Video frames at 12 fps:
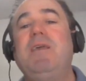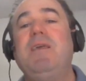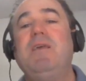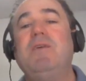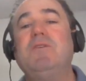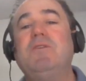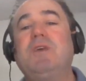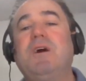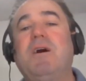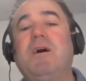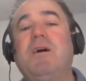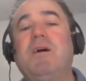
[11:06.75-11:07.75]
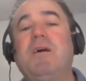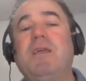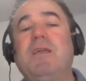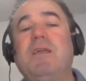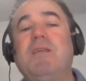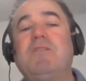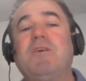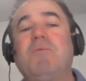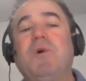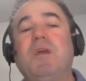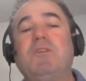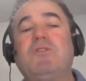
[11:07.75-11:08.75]
is in some
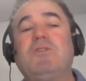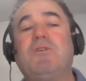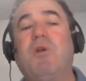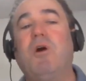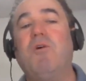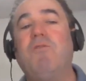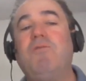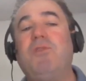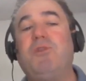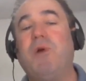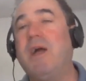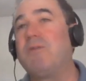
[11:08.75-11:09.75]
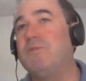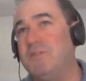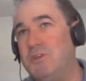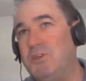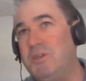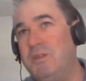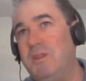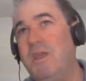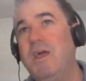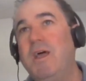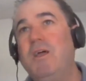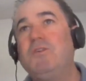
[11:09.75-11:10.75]
ways to grow through acquisition.
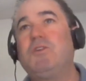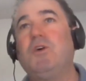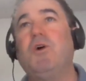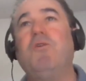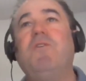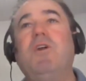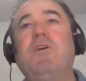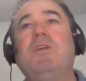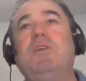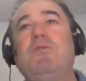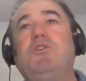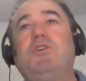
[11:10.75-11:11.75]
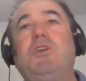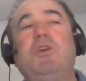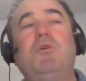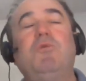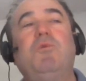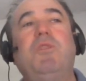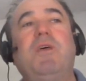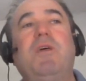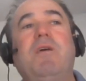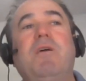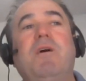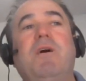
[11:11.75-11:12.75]
So very huge Q when
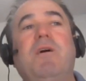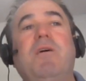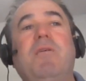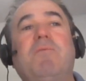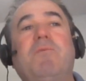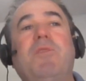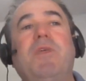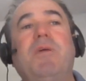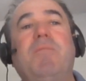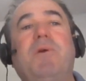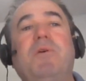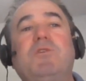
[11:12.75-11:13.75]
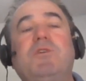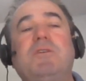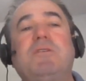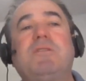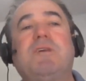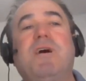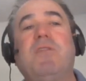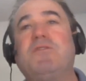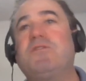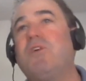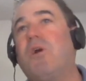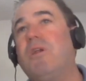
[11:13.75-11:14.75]
they purchased the
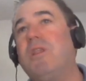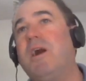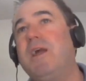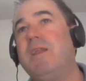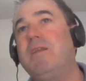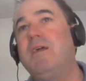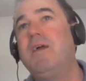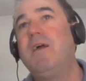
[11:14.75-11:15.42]
Starline